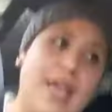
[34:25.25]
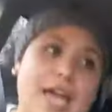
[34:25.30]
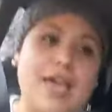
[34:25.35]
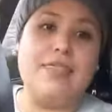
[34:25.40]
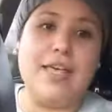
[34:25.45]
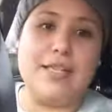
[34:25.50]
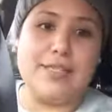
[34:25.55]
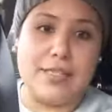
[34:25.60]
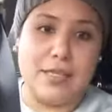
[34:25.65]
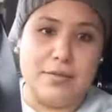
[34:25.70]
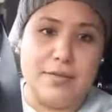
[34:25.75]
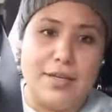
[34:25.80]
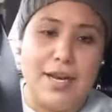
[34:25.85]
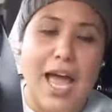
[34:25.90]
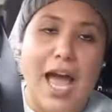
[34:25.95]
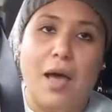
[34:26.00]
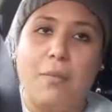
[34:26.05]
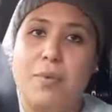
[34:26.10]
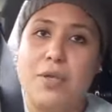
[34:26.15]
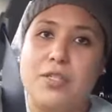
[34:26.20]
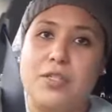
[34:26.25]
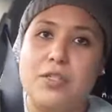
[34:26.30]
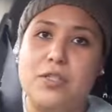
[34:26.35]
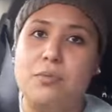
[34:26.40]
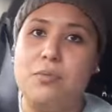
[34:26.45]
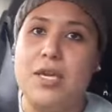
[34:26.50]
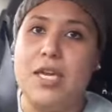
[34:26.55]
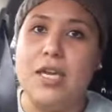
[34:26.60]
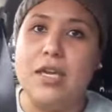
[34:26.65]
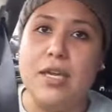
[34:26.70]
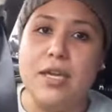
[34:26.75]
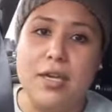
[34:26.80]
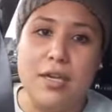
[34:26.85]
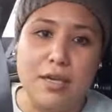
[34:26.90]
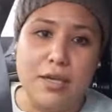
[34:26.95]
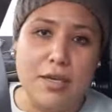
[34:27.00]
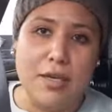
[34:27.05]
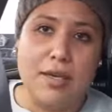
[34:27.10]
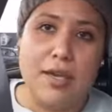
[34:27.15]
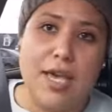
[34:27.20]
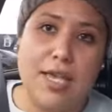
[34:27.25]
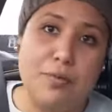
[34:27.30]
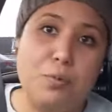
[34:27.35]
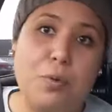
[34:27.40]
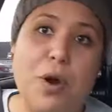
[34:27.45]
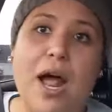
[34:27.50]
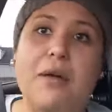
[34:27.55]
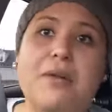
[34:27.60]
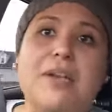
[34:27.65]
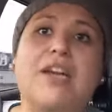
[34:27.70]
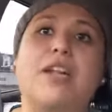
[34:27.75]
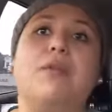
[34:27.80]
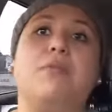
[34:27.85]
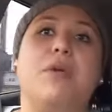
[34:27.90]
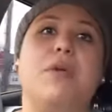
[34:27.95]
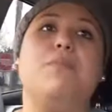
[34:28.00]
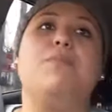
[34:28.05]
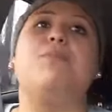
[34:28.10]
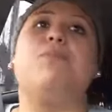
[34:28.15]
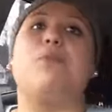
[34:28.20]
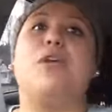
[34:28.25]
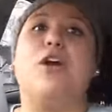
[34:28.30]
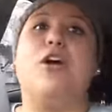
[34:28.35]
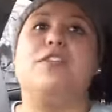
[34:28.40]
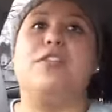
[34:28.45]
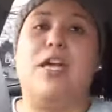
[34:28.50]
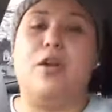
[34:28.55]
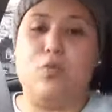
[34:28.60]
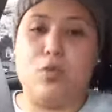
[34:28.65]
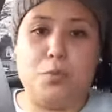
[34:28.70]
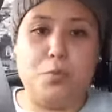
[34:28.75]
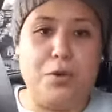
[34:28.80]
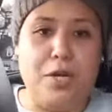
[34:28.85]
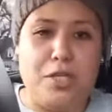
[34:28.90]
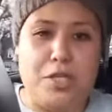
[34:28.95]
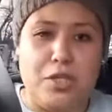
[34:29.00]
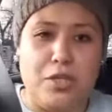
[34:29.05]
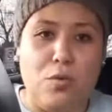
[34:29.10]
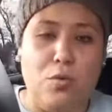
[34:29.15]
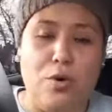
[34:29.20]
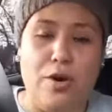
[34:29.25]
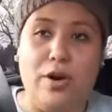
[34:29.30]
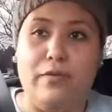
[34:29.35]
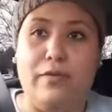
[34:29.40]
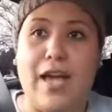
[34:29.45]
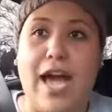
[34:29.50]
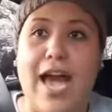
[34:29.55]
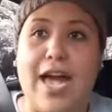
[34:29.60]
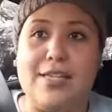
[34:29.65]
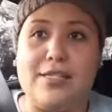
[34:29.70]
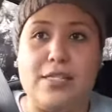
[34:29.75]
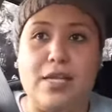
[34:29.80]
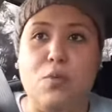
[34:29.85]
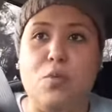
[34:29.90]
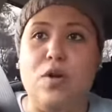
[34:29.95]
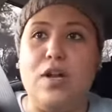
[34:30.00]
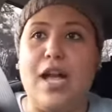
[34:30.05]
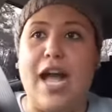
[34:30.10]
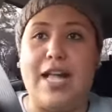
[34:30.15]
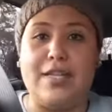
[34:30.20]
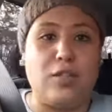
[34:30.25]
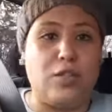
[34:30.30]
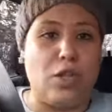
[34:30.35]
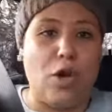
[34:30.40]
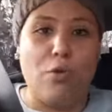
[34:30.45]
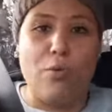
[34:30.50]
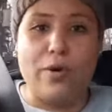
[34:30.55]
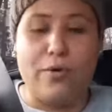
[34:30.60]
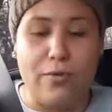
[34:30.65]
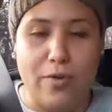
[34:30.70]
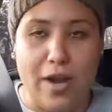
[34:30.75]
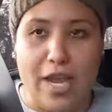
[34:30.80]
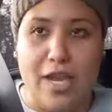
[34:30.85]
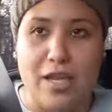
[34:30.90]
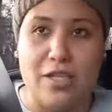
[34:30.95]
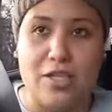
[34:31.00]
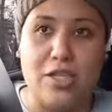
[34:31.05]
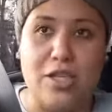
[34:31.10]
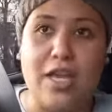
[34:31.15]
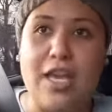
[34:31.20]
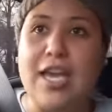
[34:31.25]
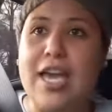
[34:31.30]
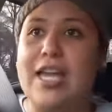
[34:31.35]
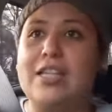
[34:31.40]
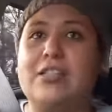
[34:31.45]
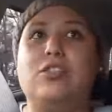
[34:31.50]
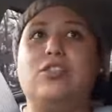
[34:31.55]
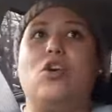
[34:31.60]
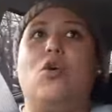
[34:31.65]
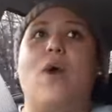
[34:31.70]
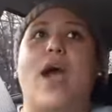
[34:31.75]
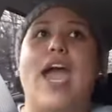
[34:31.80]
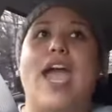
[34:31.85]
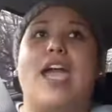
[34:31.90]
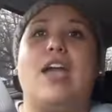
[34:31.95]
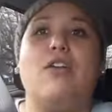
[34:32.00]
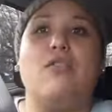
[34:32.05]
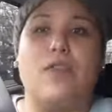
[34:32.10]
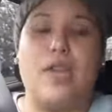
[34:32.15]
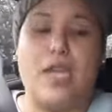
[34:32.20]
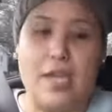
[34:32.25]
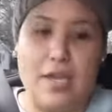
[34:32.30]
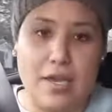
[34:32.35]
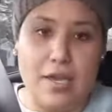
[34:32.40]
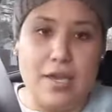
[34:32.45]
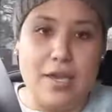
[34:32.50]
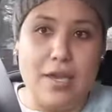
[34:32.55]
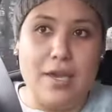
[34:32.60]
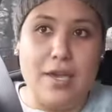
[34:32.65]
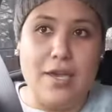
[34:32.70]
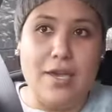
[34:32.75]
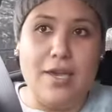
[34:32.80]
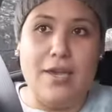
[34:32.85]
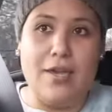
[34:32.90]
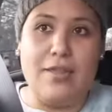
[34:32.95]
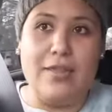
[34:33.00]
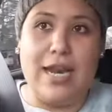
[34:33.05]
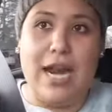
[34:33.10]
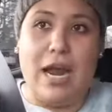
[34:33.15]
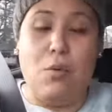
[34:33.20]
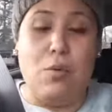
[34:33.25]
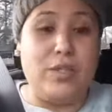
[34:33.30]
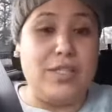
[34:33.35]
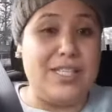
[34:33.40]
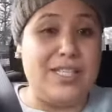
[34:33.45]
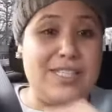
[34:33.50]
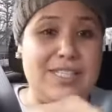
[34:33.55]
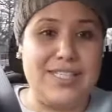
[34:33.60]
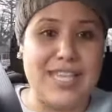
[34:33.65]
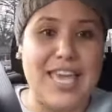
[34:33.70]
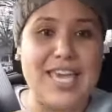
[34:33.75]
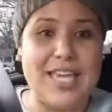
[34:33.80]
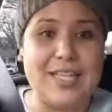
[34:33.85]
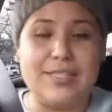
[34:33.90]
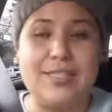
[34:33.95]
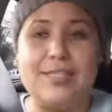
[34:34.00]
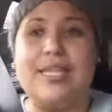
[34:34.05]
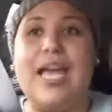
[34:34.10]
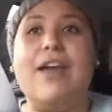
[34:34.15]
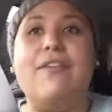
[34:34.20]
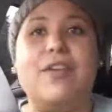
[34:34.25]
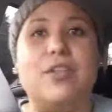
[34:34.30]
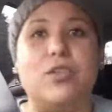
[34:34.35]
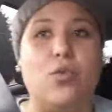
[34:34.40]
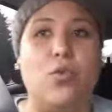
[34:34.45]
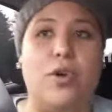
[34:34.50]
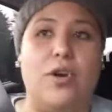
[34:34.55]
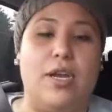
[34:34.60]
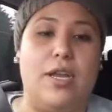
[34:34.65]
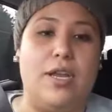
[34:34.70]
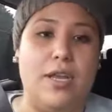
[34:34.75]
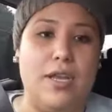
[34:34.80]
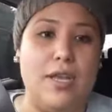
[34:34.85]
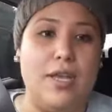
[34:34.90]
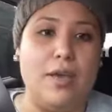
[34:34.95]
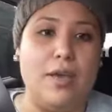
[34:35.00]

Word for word: day that something happens to me, it's probably going to be because I was preaching the word of God. Someone got so enraged and so angry that I was in Satan's territory,